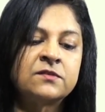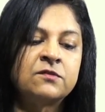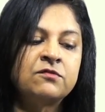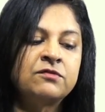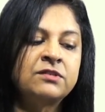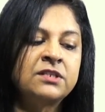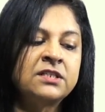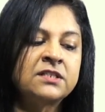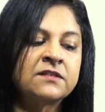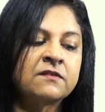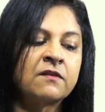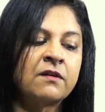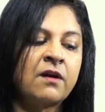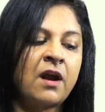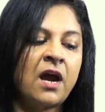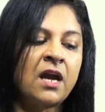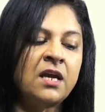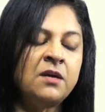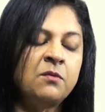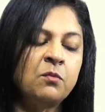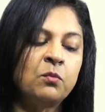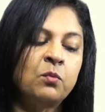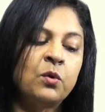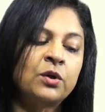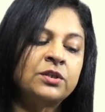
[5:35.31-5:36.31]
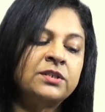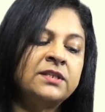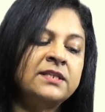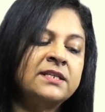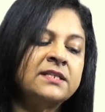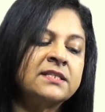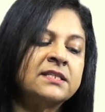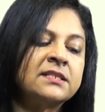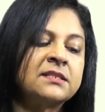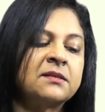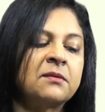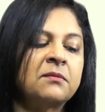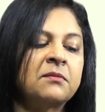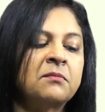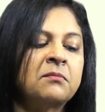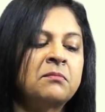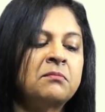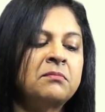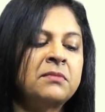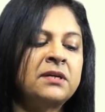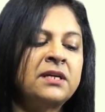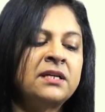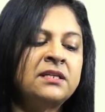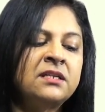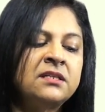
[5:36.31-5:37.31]
to describe what is
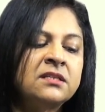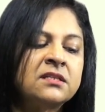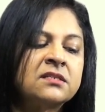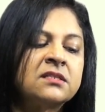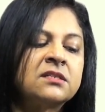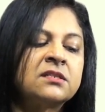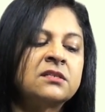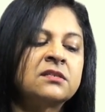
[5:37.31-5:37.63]
meant